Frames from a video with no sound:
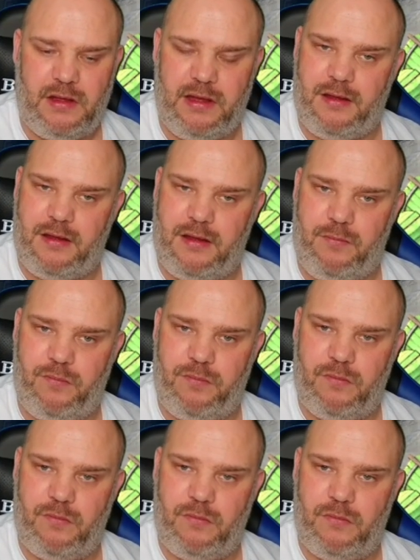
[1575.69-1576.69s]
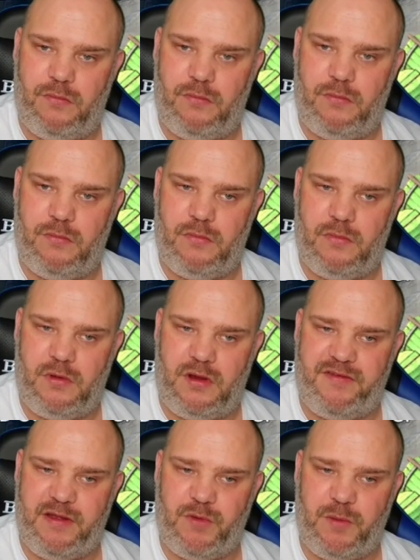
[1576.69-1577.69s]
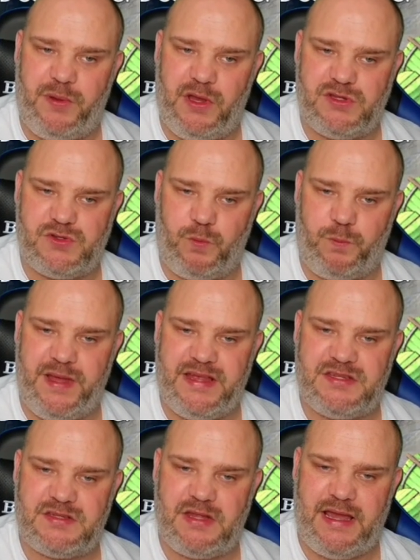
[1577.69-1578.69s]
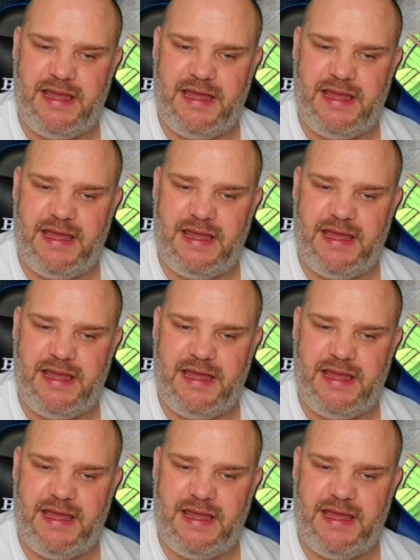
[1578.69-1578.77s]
I've had my personal best